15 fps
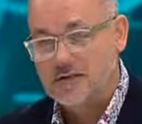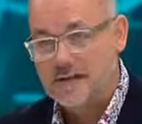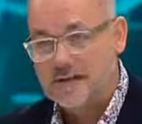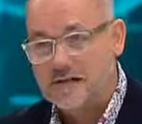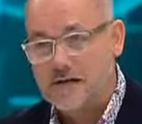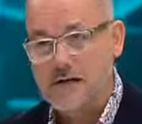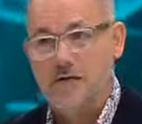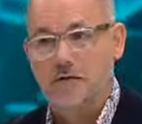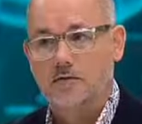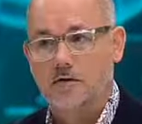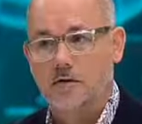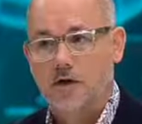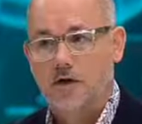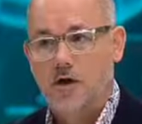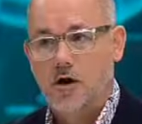detail
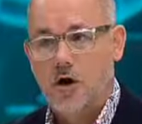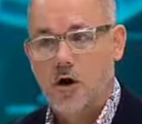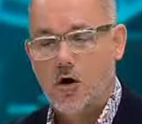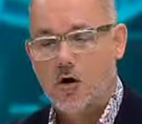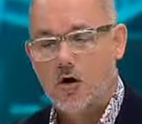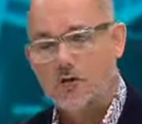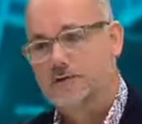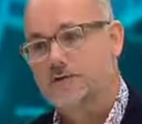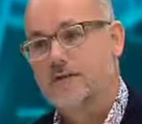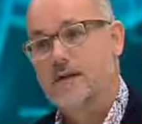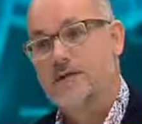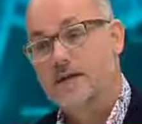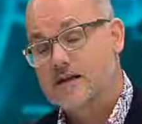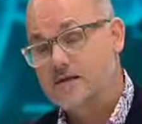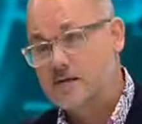of
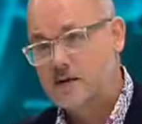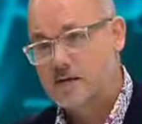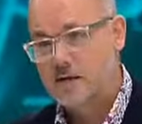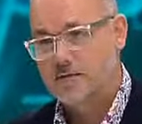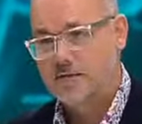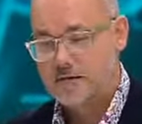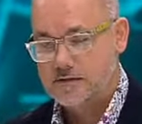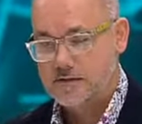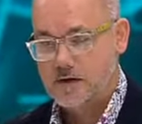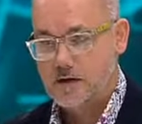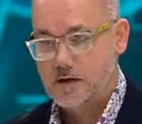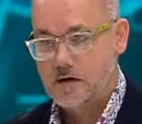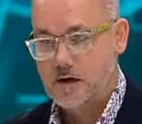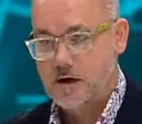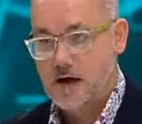things like
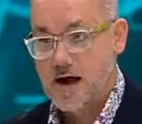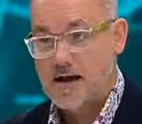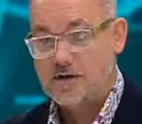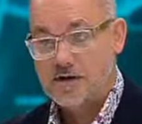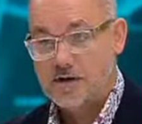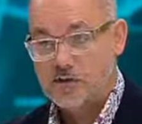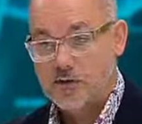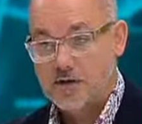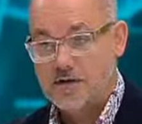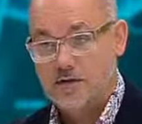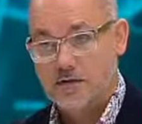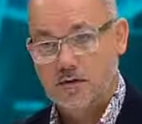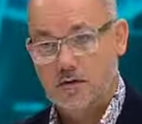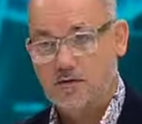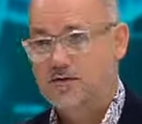ethnicity has
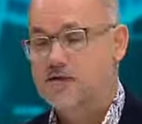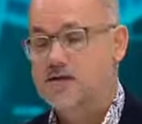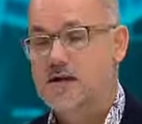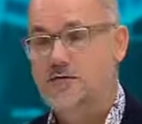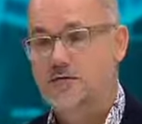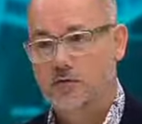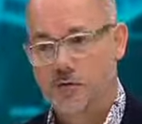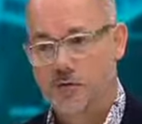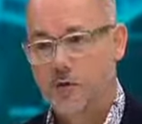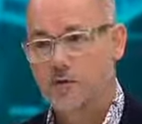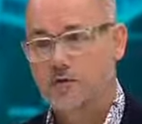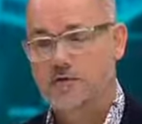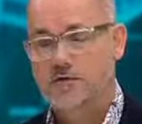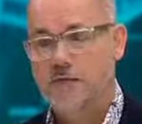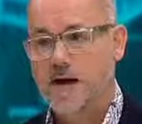increased, several
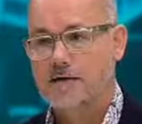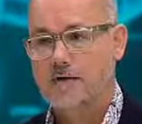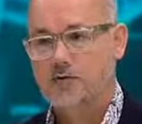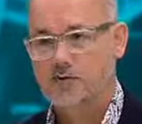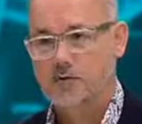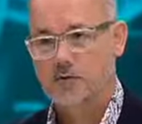orders of magnitude.